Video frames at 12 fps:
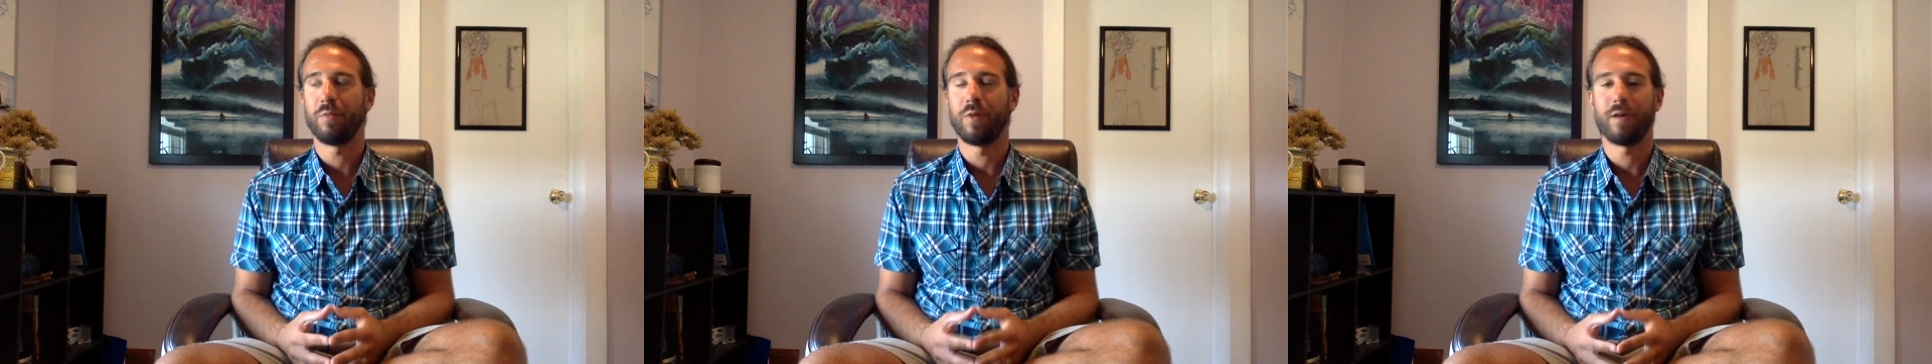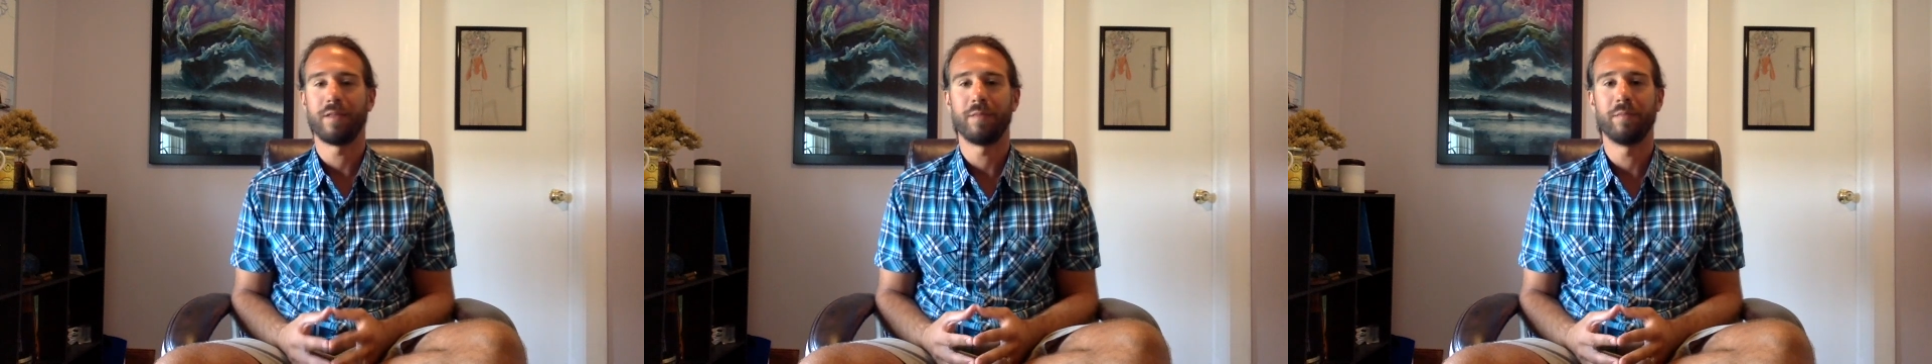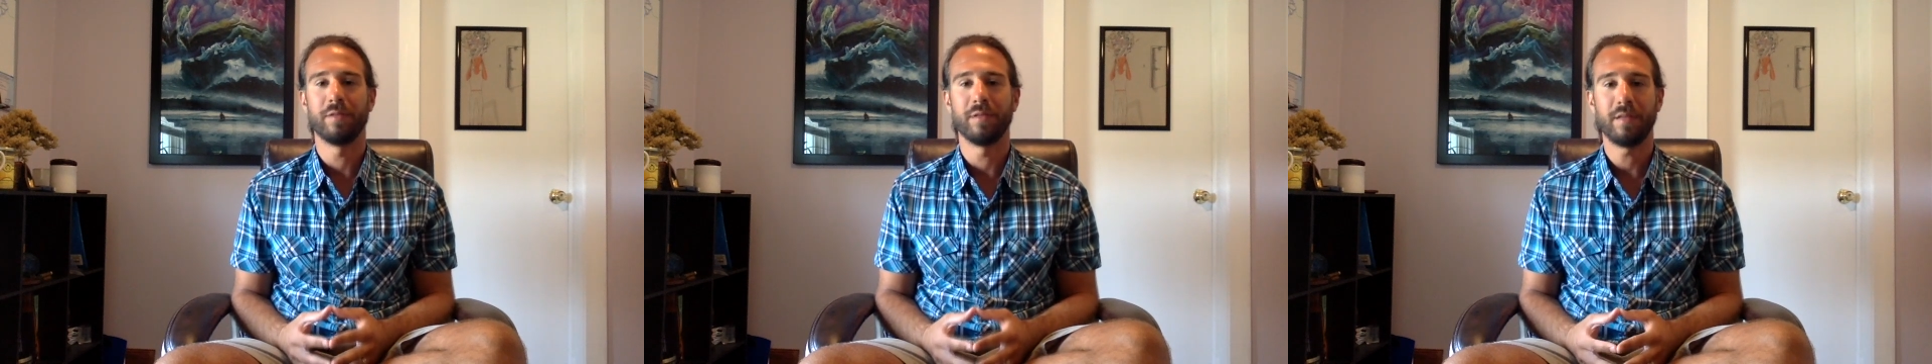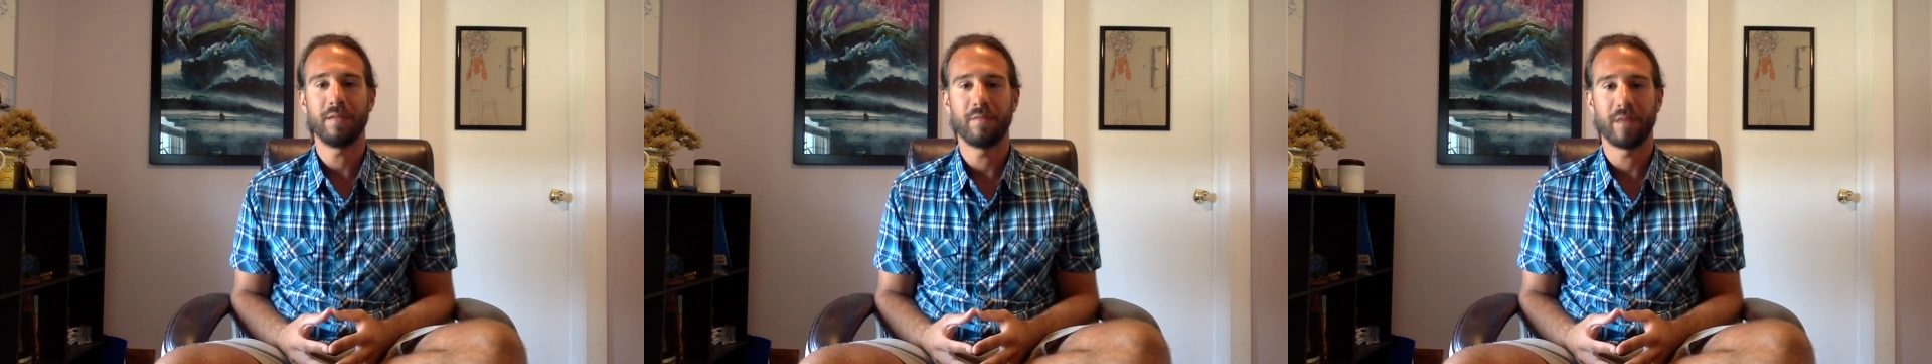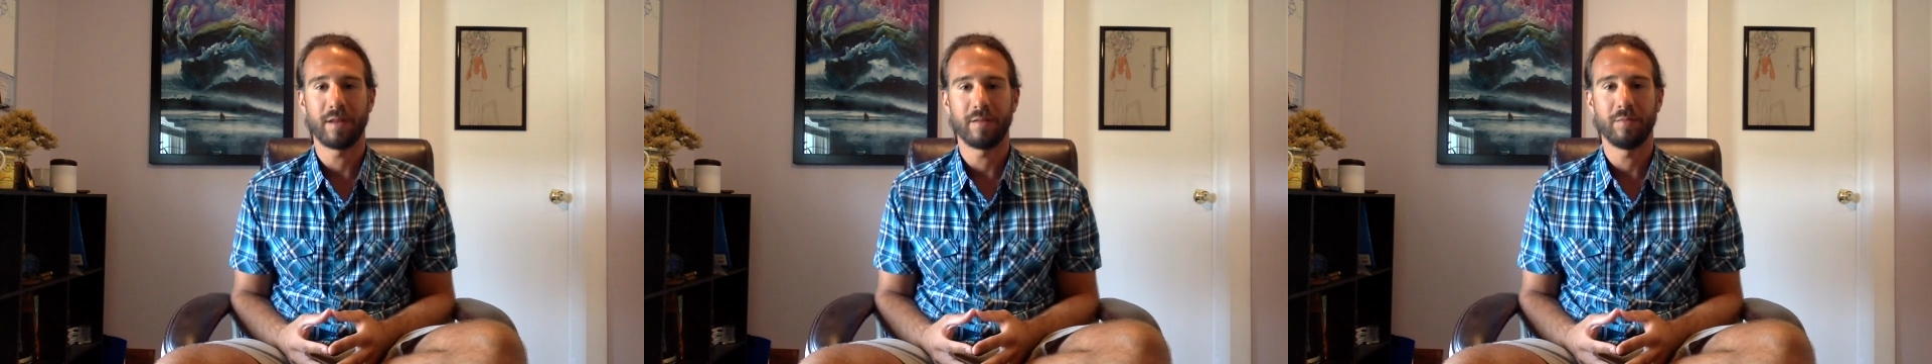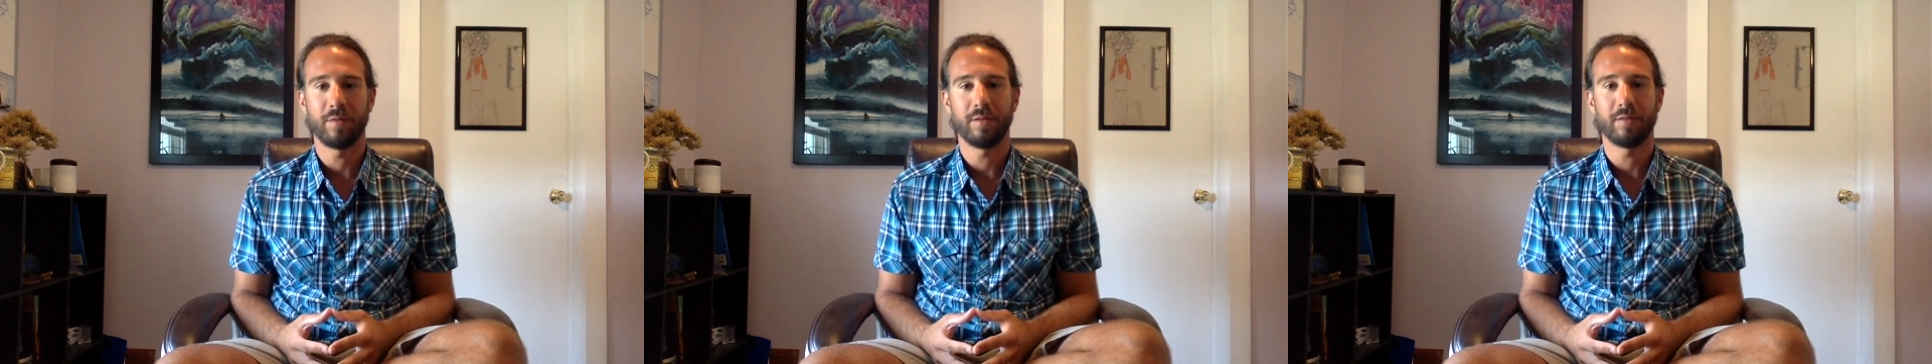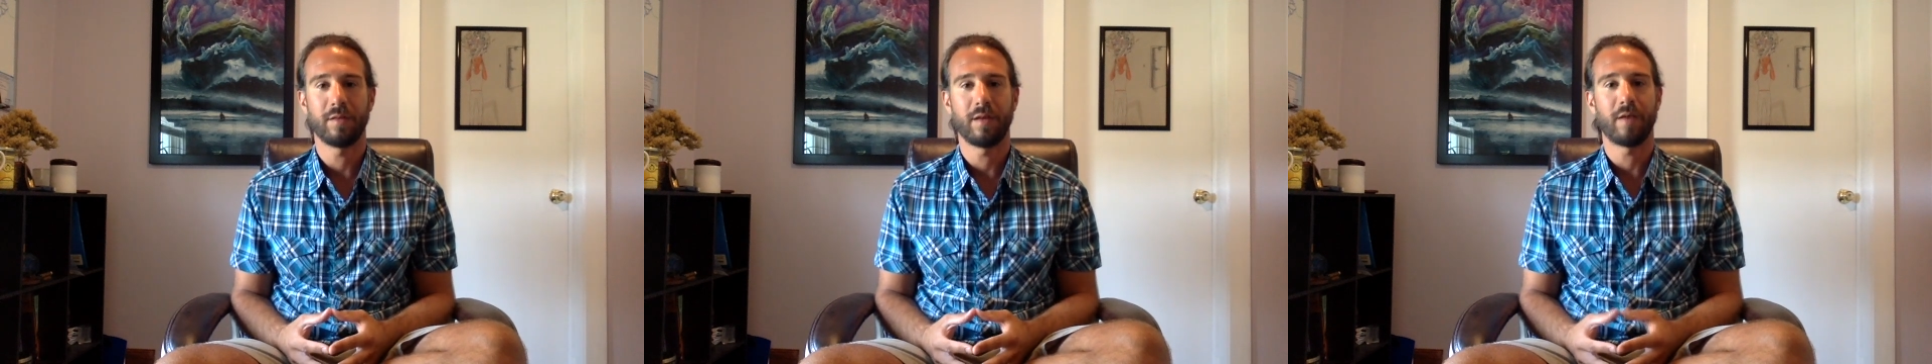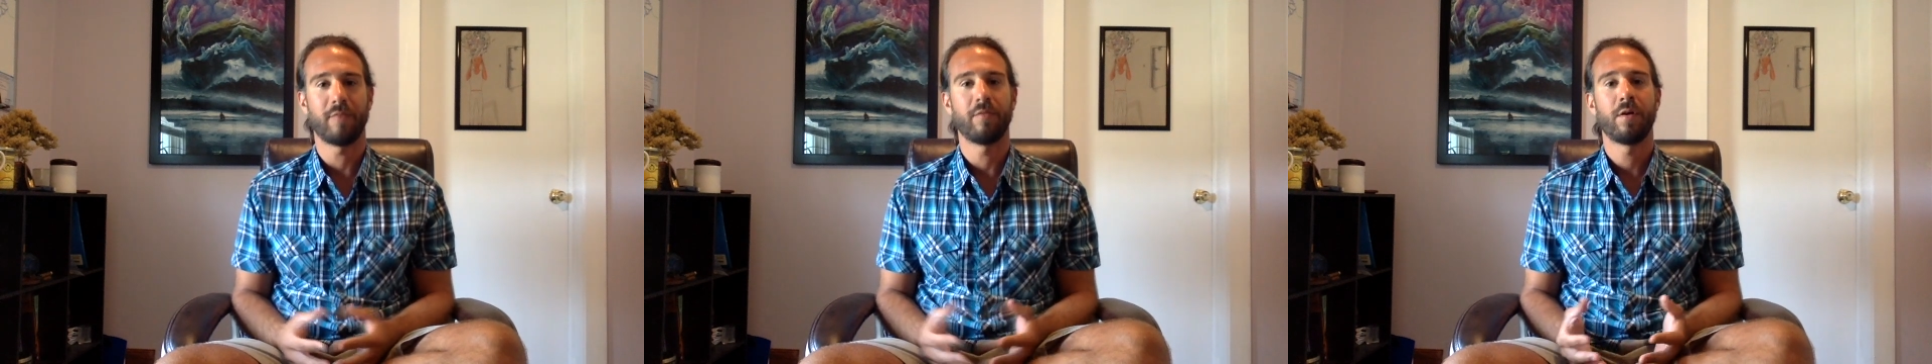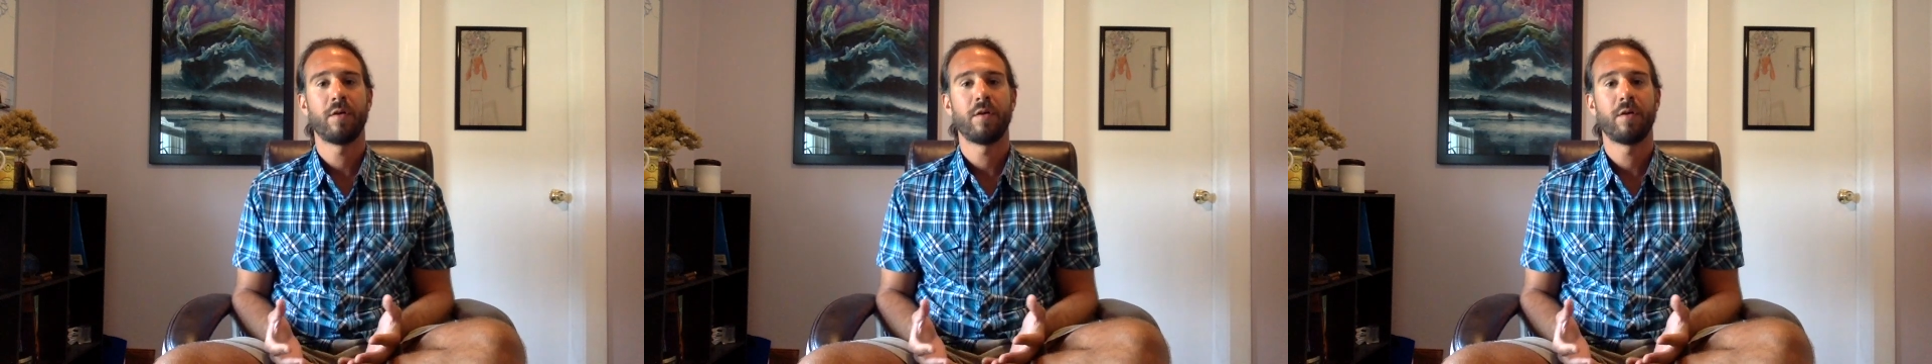why they believe that is because they have